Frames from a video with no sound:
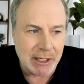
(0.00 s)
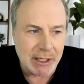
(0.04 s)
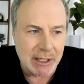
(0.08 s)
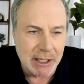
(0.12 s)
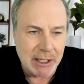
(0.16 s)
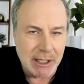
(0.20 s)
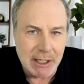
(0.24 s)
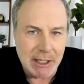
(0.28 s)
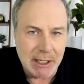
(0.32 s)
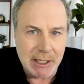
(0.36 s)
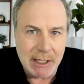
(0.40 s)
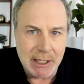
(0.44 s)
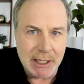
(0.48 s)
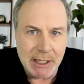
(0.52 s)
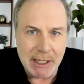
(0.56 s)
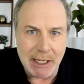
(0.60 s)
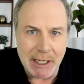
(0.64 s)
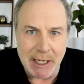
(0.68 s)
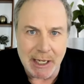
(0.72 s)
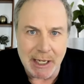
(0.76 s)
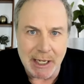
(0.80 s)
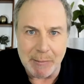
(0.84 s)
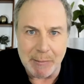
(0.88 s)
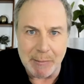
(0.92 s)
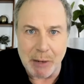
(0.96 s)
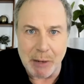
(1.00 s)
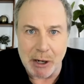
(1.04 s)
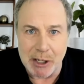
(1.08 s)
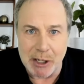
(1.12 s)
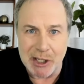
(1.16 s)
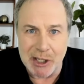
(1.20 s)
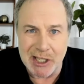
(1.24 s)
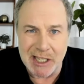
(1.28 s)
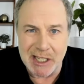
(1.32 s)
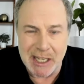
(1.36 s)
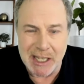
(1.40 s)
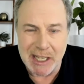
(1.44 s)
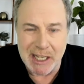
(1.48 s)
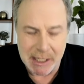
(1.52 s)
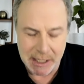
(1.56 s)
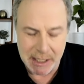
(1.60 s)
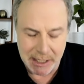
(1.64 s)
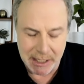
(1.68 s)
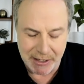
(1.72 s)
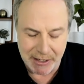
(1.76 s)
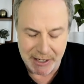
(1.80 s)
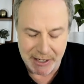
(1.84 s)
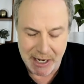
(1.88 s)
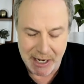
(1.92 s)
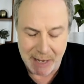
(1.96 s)
and parts
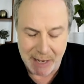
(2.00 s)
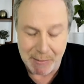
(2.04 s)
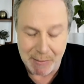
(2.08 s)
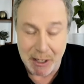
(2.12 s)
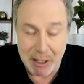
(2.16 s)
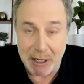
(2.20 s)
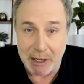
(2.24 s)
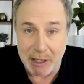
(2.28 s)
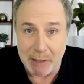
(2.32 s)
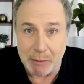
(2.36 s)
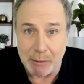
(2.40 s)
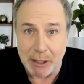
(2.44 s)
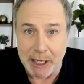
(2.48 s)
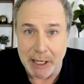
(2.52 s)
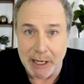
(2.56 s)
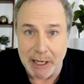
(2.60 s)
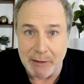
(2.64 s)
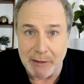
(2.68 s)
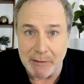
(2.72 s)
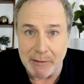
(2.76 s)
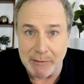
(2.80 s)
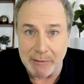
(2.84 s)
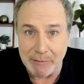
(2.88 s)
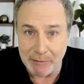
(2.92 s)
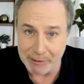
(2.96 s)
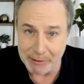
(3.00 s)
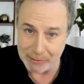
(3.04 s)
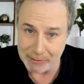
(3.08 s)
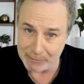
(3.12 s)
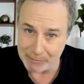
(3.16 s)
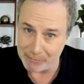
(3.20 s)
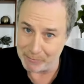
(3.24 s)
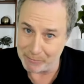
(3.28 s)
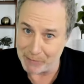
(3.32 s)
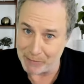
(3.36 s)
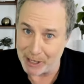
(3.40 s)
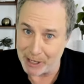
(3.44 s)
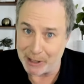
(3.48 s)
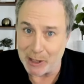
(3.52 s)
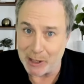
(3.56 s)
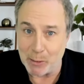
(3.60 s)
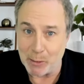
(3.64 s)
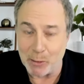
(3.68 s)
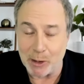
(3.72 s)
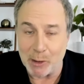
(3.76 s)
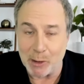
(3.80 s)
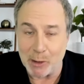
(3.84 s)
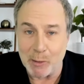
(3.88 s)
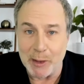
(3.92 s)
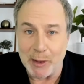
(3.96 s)
not being on the plane like they
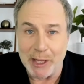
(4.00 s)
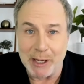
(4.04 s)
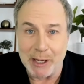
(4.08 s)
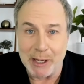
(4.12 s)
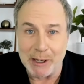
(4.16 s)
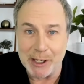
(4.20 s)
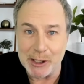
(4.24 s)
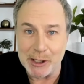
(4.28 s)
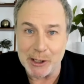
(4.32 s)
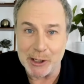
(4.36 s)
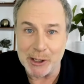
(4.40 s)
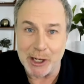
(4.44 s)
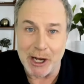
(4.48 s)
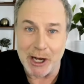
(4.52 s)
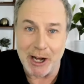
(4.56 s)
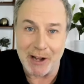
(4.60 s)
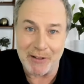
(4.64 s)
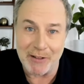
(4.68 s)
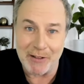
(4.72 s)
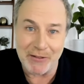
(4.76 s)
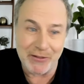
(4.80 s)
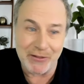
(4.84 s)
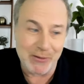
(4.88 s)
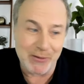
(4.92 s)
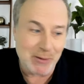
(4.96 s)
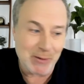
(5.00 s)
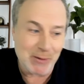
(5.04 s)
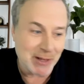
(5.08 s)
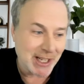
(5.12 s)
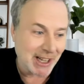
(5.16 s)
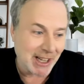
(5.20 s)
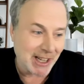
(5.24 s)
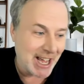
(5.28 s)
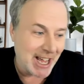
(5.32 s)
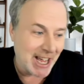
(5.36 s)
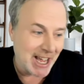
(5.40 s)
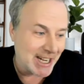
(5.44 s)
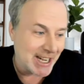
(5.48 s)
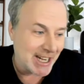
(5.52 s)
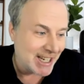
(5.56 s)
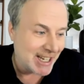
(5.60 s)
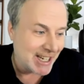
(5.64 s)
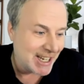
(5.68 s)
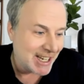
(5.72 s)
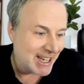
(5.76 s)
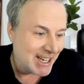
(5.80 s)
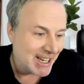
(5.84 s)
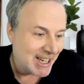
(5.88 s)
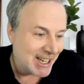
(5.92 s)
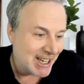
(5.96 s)
were when they took off, when they land.
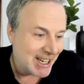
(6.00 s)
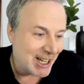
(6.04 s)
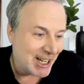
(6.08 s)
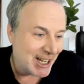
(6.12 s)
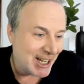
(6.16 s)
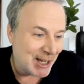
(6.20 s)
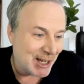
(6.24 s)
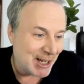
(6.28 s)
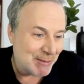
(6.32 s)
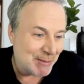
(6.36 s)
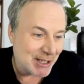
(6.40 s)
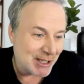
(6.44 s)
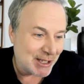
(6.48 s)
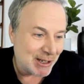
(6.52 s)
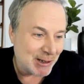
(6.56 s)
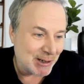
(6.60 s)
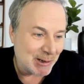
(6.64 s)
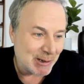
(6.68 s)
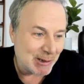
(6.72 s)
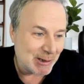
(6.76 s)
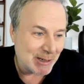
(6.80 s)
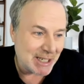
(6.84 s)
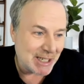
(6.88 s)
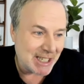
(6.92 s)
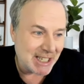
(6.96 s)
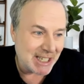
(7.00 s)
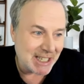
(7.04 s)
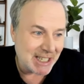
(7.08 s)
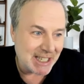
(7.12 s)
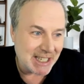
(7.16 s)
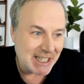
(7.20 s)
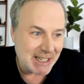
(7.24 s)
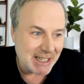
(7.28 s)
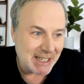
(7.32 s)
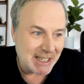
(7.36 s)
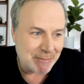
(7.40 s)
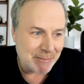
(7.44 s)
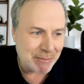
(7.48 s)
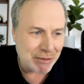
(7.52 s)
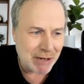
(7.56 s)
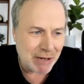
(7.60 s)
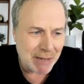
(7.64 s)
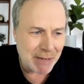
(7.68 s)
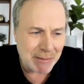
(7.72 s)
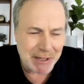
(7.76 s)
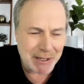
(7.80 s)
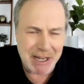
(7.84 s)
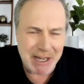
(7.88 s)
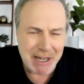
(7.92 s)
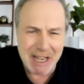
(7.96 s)
So
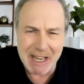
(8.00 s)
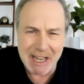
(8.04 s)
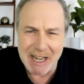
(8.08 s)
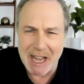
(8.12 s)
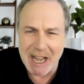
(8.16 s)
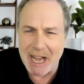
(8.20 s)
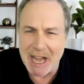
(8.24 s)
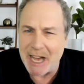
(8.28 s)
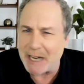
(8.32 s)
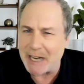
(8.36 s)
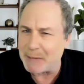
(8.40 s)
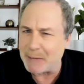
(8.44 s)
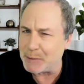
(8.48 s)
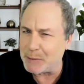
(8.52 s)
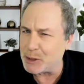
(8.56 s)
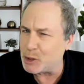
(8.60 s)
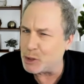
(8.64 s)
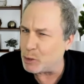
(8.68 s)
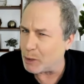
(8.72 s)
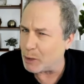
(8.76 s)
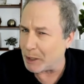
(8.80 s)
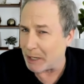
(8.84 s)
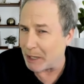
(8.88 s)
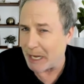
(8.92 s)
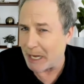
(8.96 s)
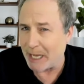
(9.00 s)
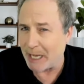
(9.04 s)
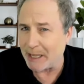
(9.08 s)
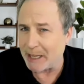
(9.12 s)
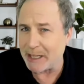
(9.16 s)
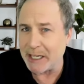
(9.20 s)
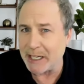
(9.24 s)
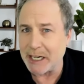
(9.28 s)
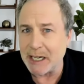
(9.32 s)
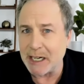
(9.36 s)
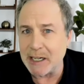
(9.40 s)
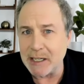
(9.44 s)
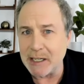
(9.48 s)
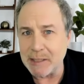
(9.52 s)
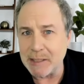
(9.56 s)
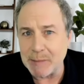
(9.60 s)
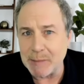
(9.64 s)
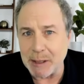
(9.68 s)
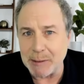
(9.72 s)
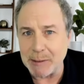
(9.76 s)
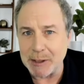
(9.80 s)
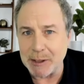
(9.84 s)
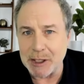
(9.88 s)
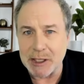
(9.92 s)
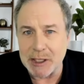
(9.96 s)
probably not going to add up to a lot there.
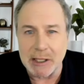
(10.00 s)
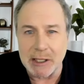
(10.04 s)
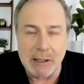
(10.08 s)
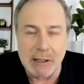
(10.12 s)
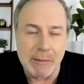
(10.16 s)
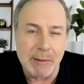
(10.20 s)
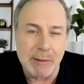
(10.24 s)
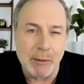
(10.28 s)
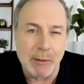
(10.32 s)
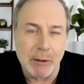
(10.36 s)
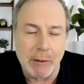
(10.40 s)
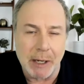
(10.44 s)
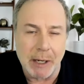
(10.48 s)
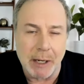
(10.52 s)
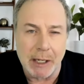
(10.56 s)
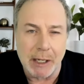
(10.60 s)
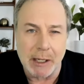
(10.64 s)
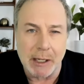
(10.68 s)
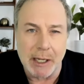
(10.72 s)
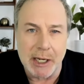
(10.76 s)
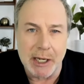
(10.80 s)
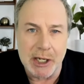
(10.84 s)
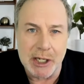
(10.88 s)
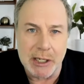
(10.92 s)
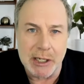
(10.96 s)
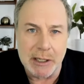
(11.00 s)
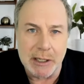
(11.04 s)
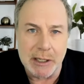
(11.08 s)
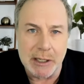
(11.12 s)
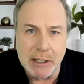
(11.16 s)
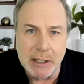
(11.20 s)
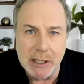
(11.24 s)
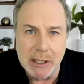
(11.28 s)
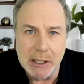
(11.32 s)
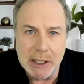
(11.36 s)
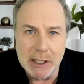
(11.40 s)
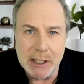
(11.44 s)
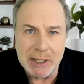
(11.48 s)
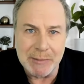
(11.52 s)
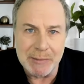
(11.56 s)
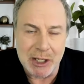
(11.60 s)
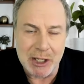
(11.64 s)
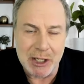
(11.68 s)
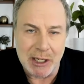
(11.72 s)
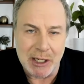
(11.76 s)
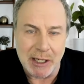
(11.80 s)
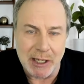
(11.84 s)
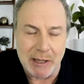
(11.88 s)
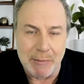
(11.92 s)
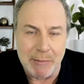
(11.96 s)
Probably just a little bit more regulation,
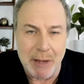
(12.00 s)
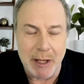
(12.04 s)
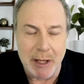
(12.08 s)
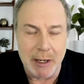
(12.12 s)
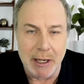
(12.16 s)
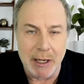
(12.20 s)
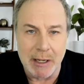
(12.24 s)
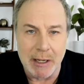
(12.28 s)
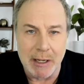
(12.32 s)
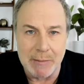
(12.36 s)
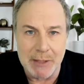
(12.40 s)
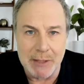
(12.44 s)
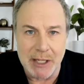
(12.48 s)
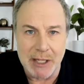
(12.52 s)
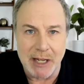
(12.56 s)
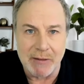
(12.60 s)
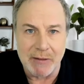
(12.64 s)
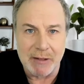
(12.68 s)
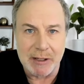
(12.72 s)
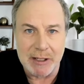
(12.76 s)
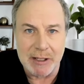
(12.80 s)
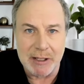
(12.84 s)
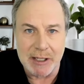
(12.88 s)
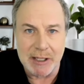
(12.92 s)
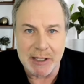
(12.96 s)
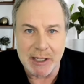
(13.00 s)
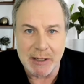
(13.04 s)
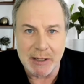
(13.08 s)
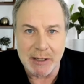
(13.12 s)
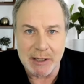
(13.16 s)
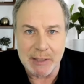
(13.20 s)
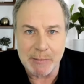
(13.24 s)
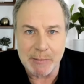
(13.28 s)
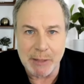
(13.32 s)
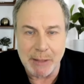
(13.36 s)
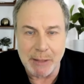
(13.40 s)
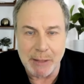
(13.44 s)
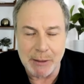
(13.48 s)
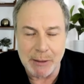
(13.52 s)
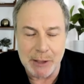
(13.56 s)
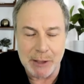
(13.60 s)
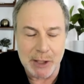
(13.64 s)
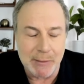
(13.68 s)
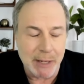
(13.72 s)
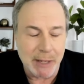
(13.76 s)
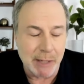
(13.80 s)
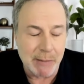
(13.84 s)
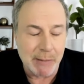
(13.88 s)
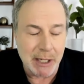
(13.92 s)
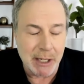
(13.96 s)
especially in the main hub, San Francisco, which probably
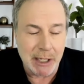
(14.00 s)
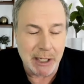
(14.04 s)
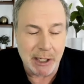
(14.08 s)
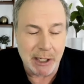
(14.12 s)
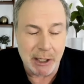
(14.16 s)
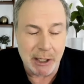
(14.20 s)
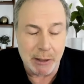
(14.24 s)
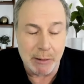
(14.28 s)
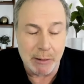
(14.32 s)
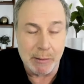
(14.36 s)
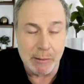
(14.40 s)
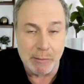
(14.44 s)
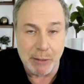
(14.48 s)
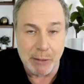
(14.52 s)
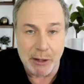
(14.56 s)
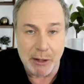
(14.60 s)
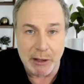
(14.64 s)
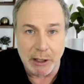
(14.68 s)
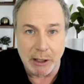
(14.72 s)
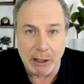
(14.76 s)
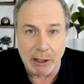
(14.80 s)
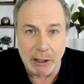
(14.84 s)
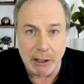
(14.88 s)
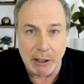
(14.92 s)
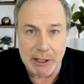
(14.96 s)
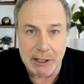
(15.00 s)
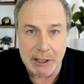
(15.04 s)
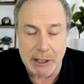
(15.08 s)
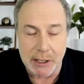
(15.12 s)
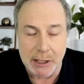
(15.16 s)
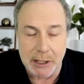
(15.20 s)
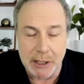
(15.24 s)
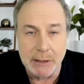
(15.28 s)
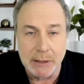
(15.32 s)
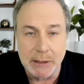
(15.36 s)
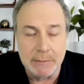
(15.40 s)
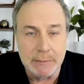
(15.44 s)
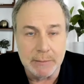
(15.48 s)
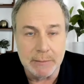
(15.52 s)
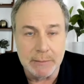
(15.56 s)
should make me and you breathe a little easier.